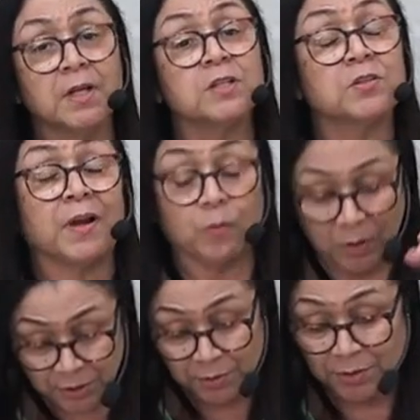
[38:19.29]
So I
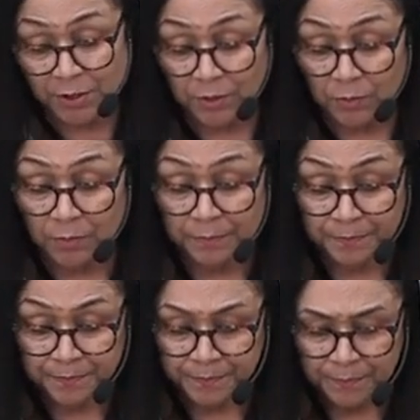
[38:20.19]
want you to know
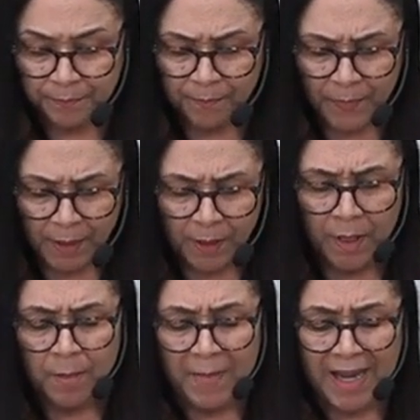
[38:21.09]

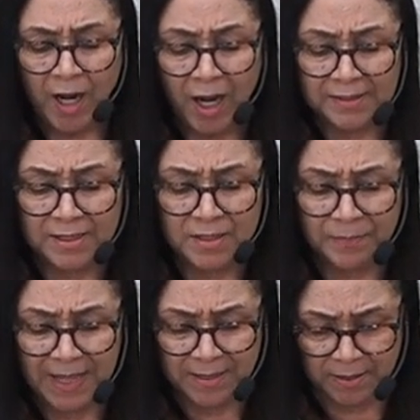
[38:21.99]
my heart is
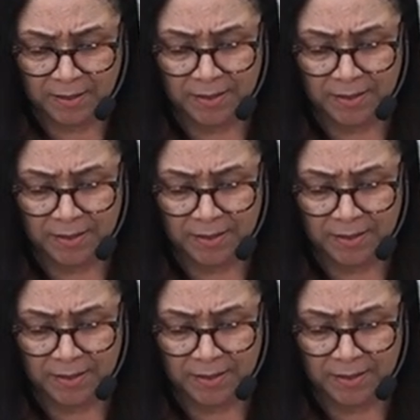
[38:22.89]
blessed at